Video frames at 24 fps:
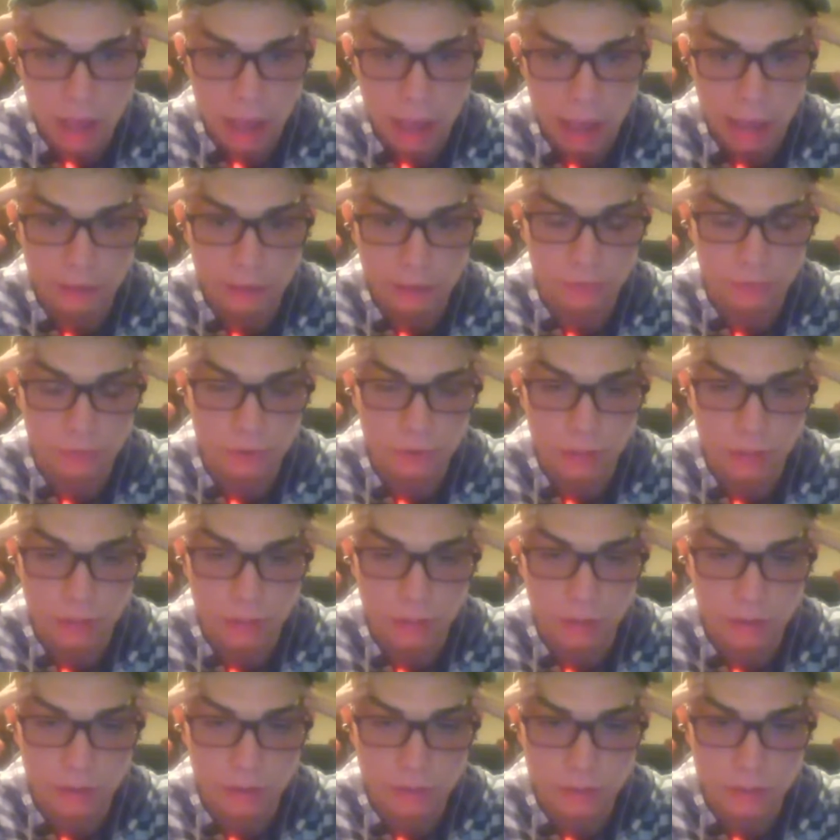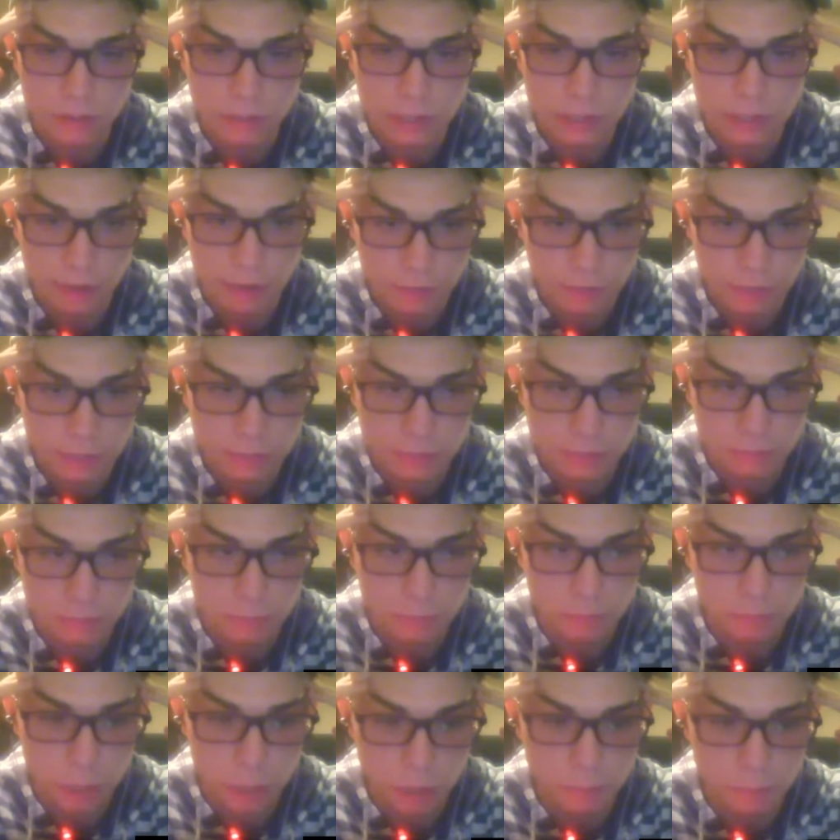And for others, definitely,
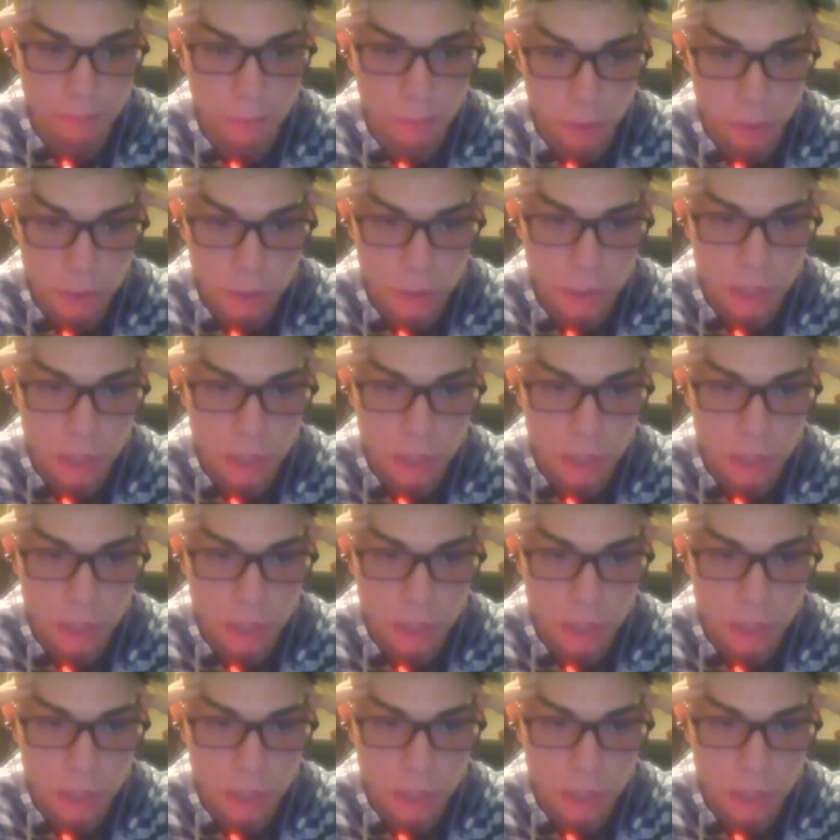push